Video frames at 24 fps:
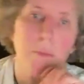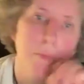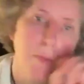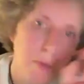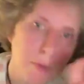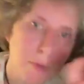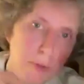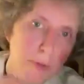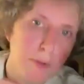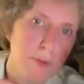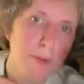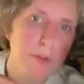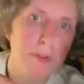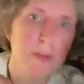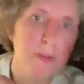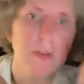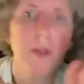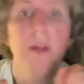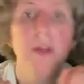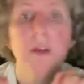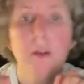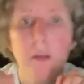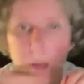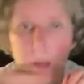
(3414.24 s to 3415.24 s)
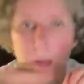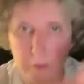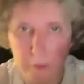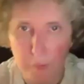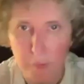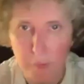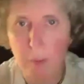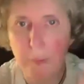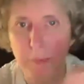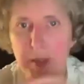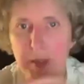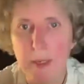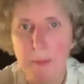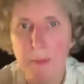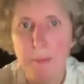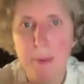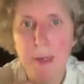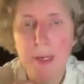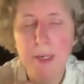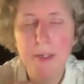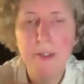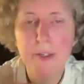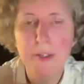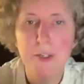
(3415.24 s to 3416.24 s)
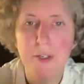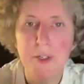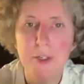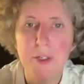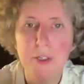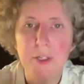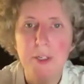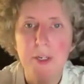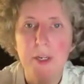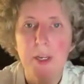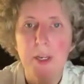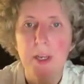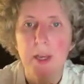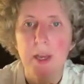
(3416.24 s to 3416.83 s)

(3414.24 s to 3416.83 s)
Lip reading: birds, and from that patient,